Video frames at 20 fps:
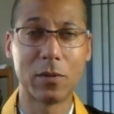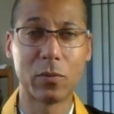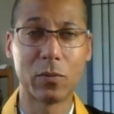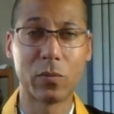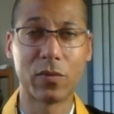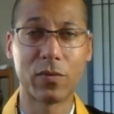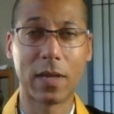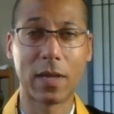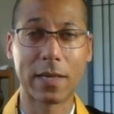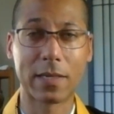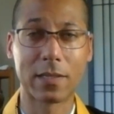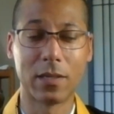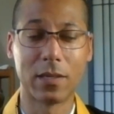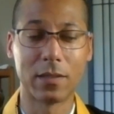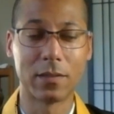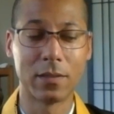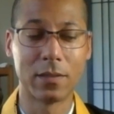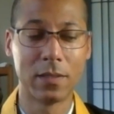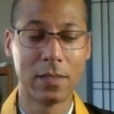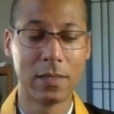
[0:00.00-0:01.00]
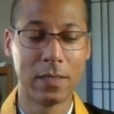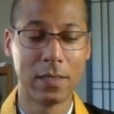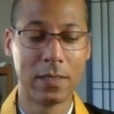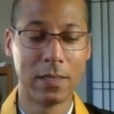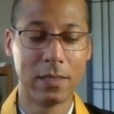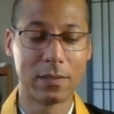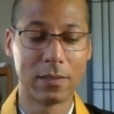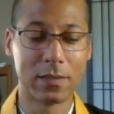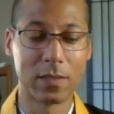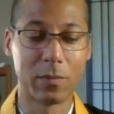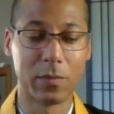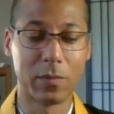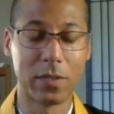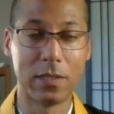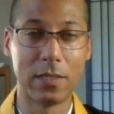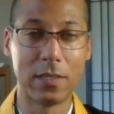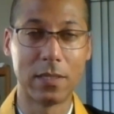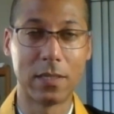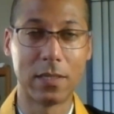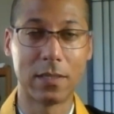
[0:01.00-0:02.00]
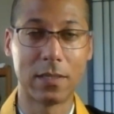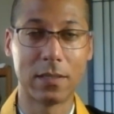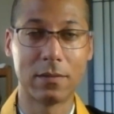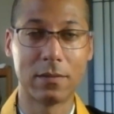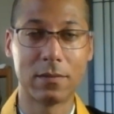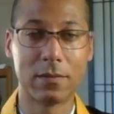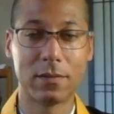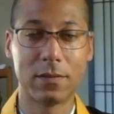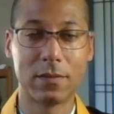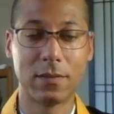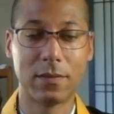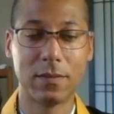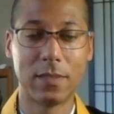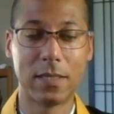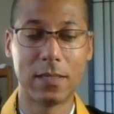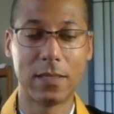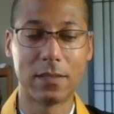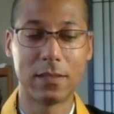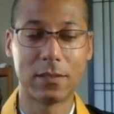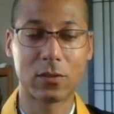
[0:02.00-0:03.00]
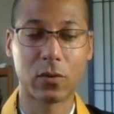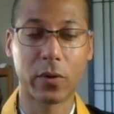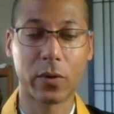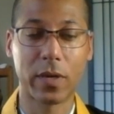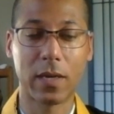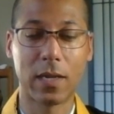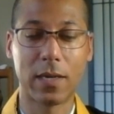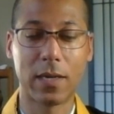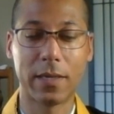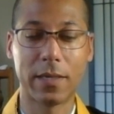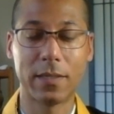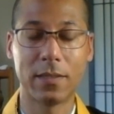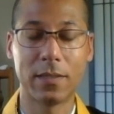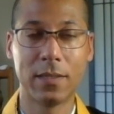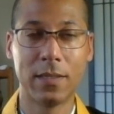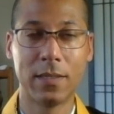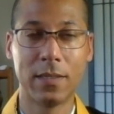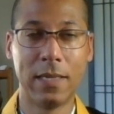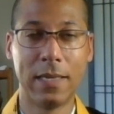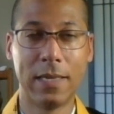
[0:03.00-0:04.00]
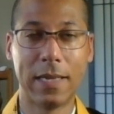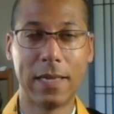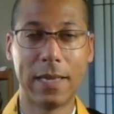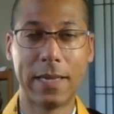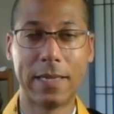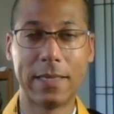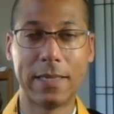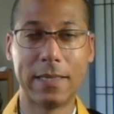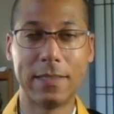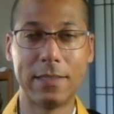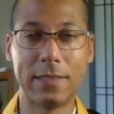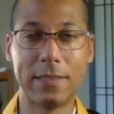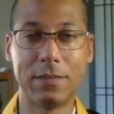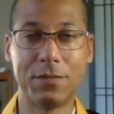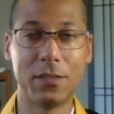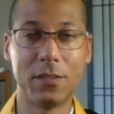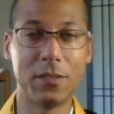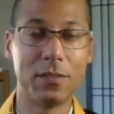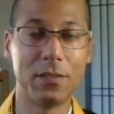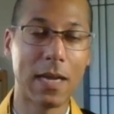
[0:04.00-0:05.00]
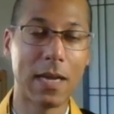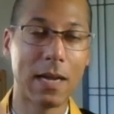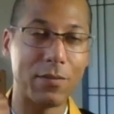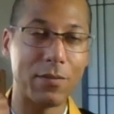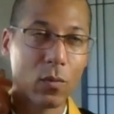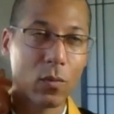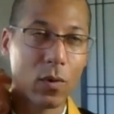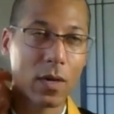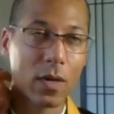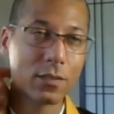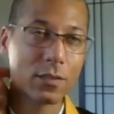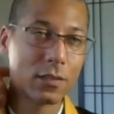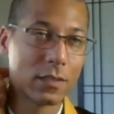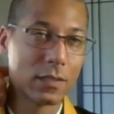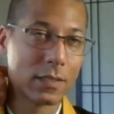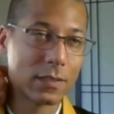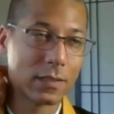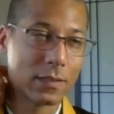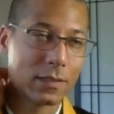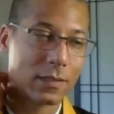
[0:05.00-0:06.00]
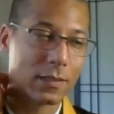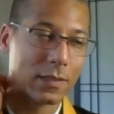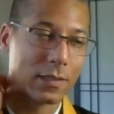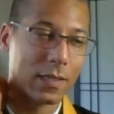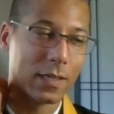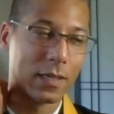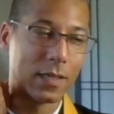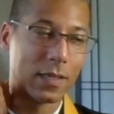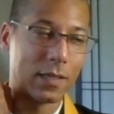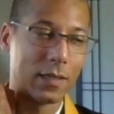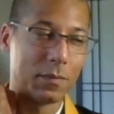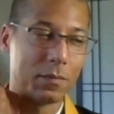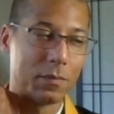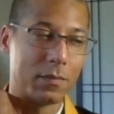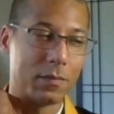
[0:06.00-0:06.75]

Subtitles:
Gave me some time to reflect on some of the storyline. And if you haven't watched it